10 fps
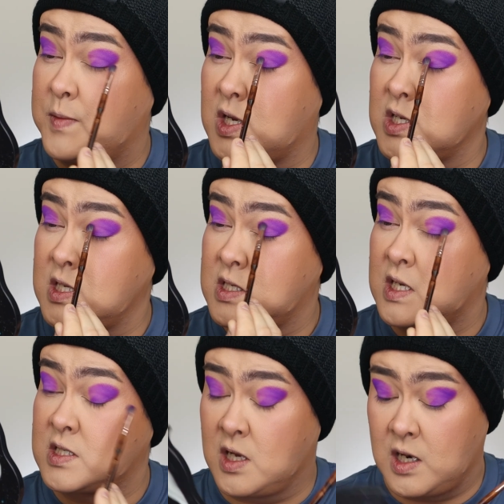Because it's
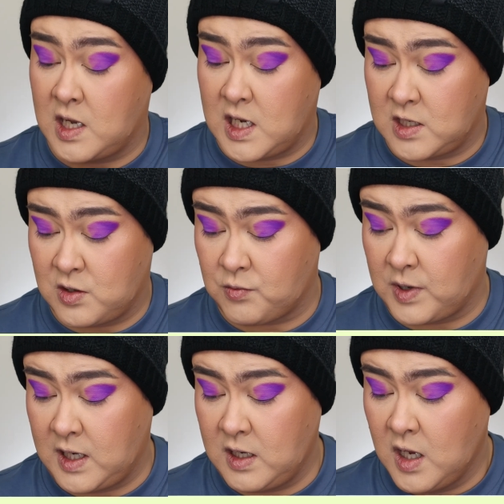such a light
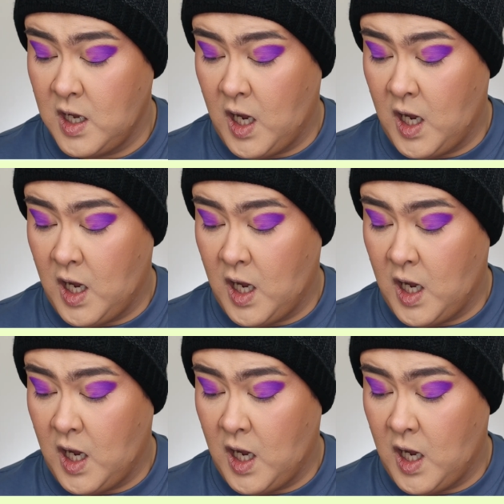green,